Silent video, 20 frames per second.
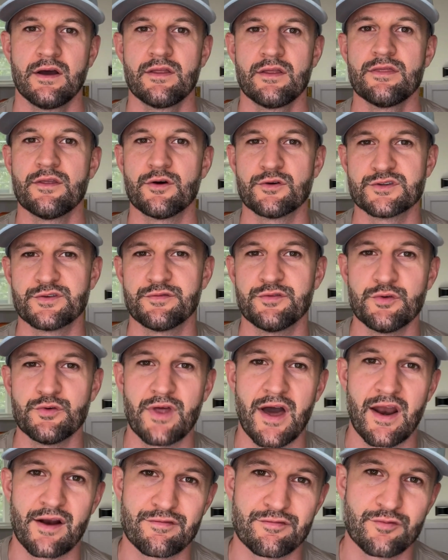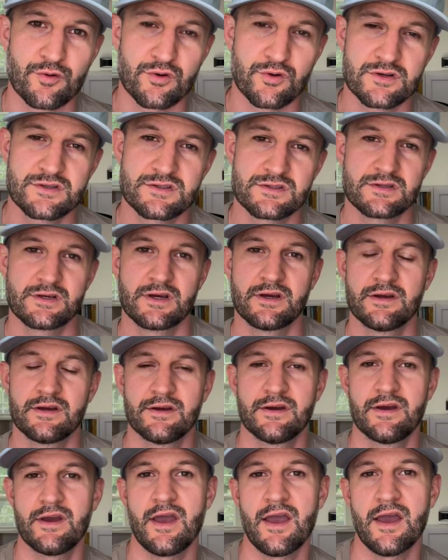Those of you that have forced
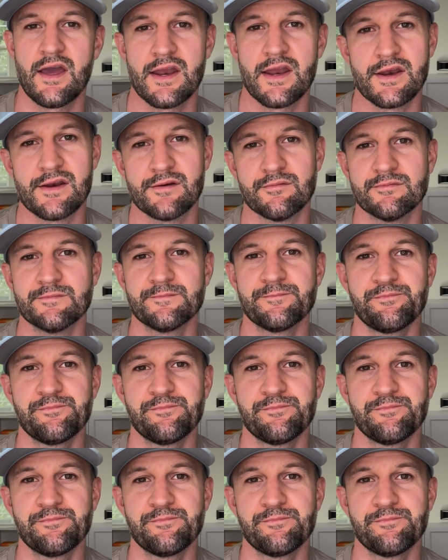and,